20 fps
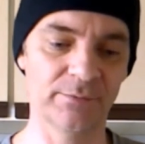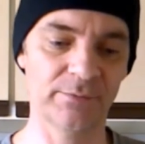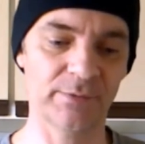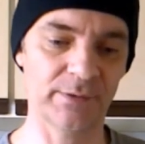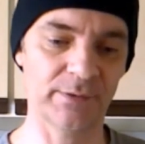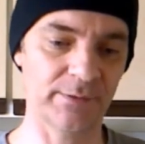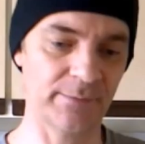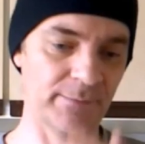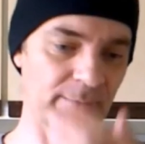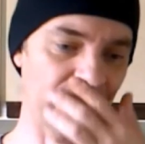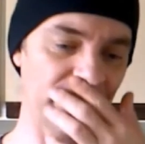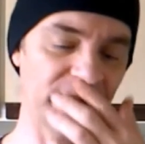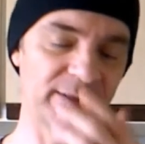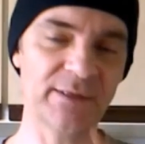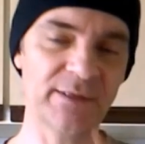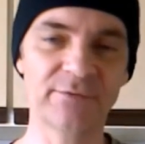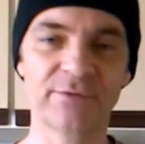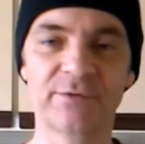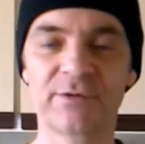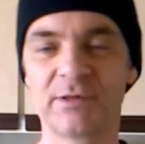So, and
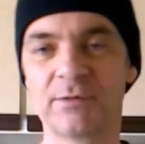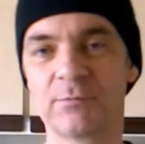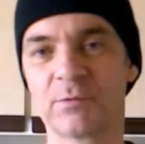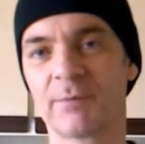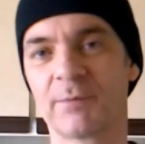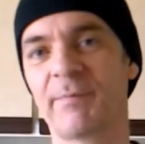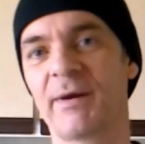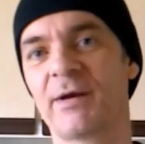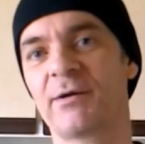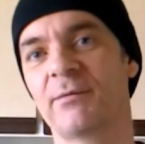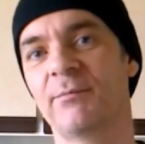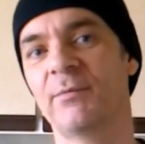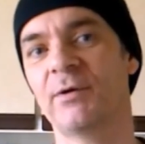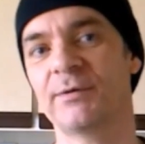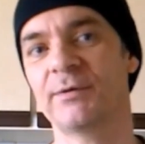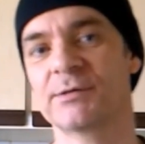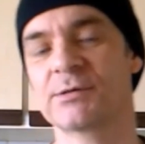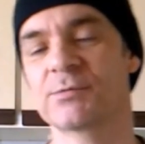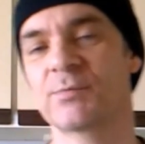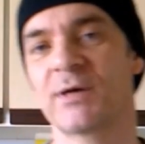another thing you want to bear in
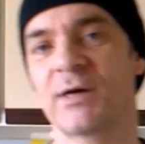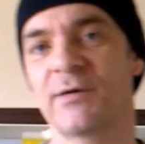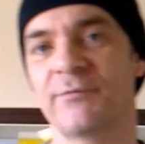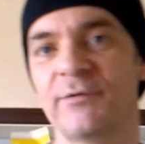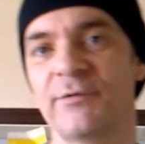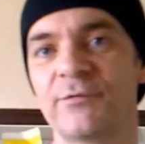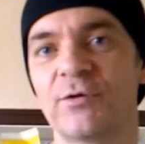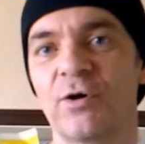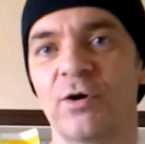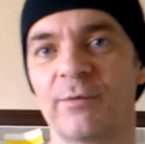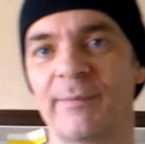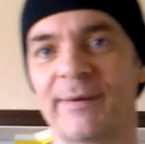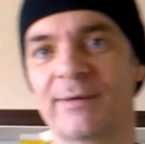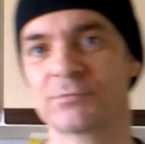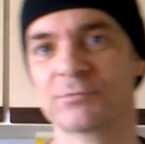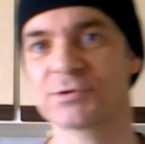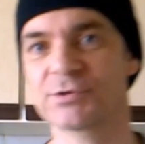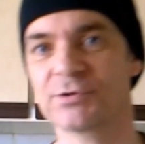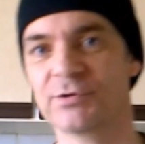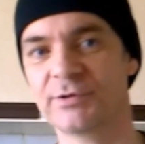mind as well, if you've got them
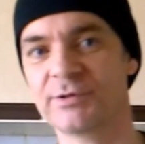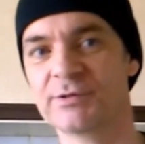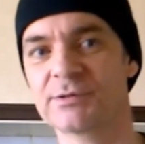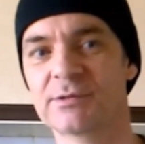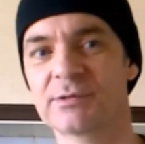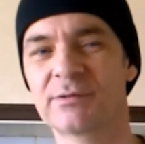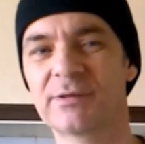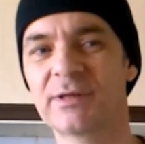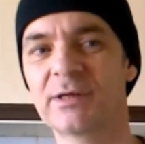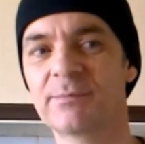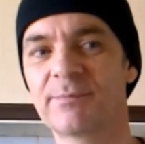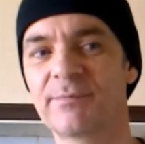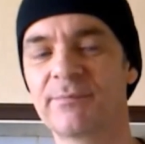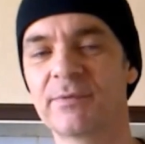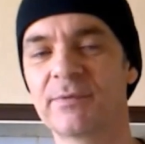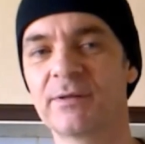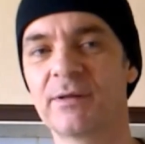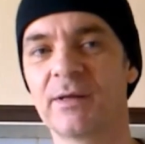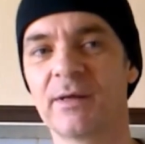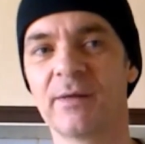outside, is think
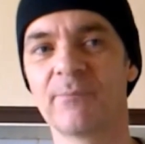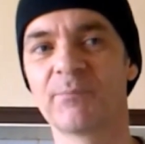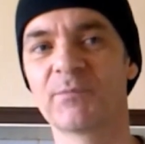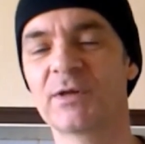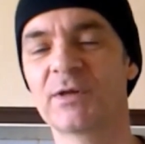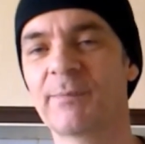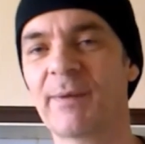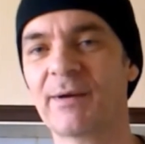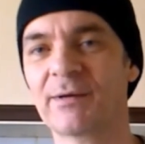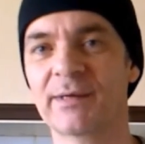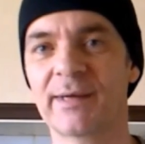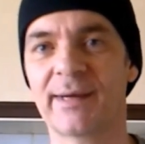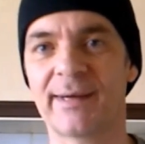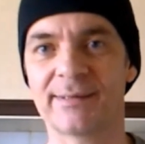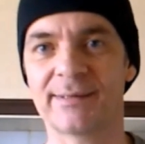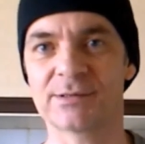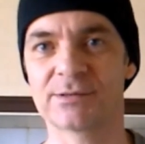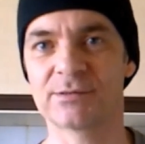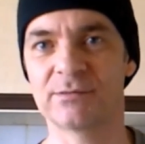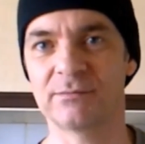think about
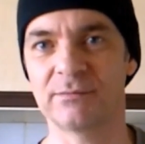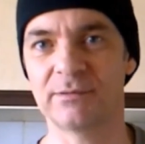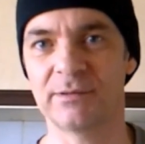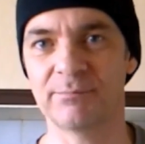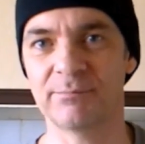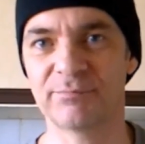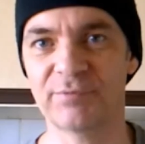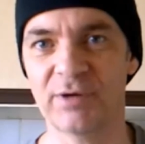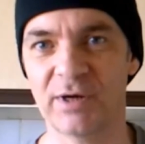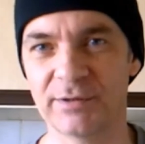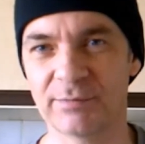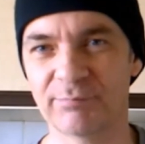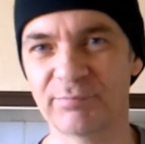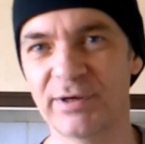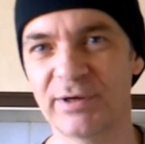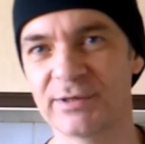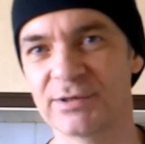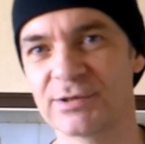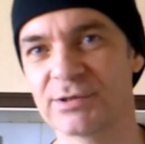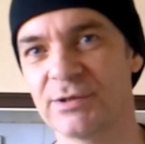cats and, and other
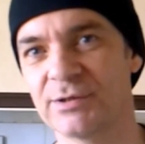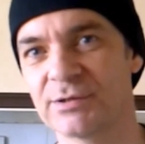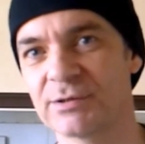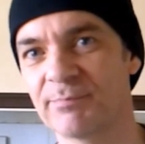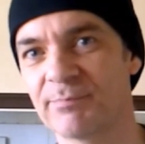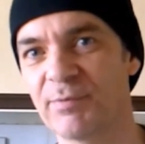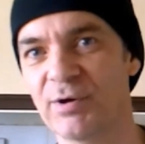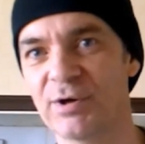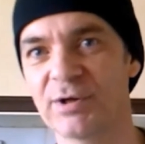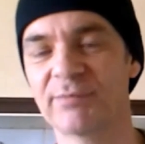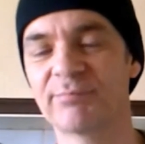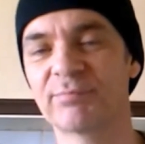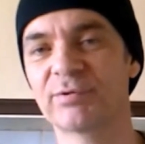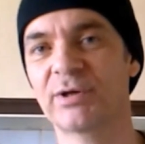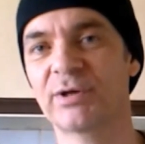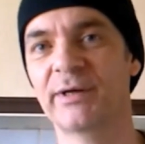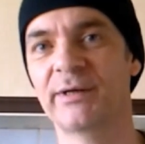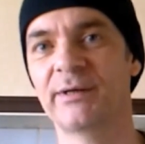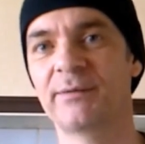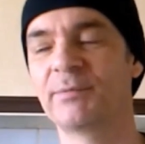predators of bird of
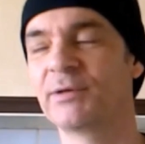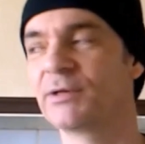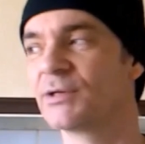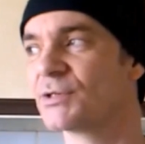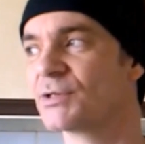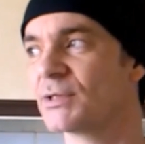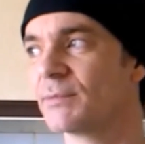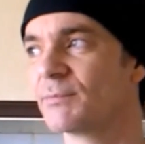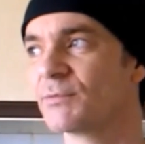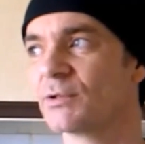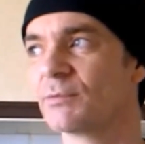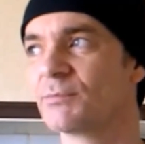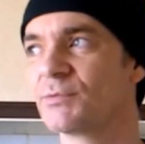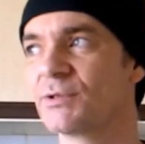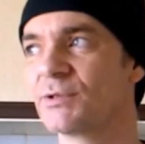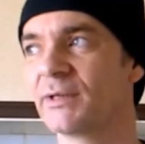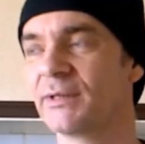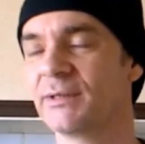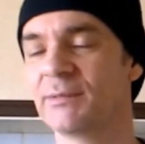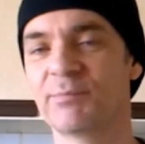prey, because
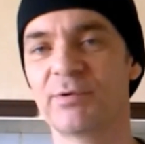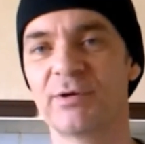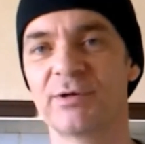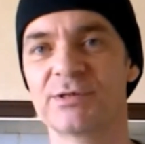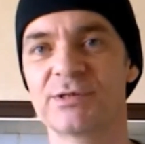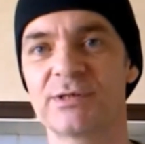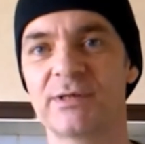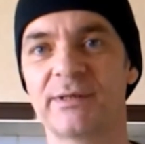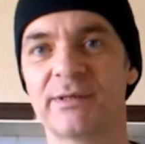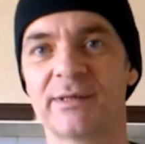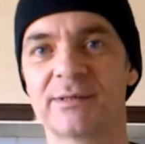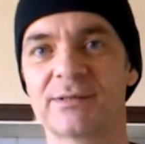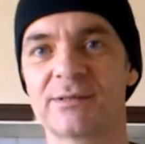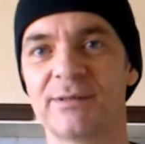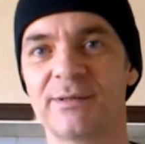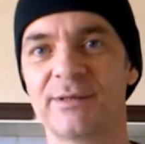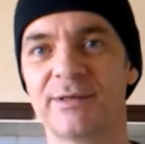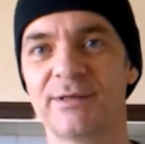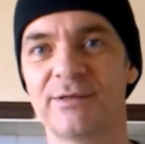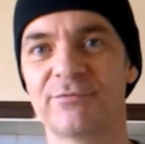sometimes you get your bird sitting next
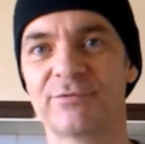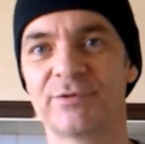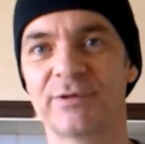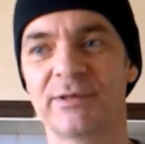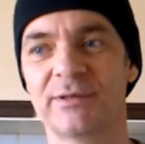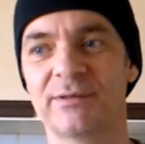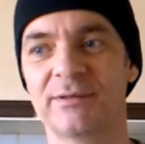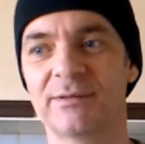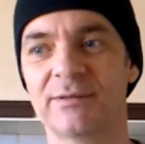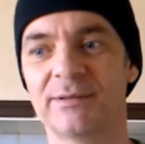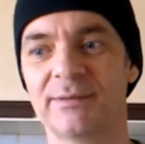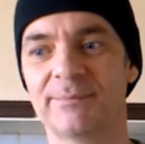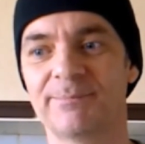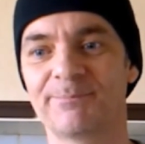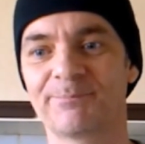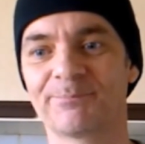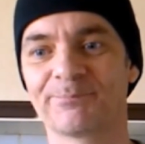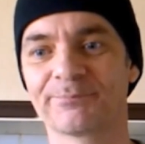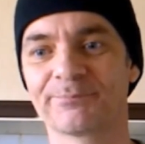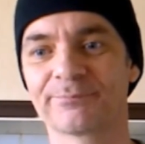to the aviary and
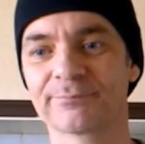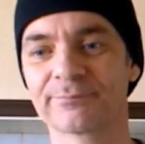um,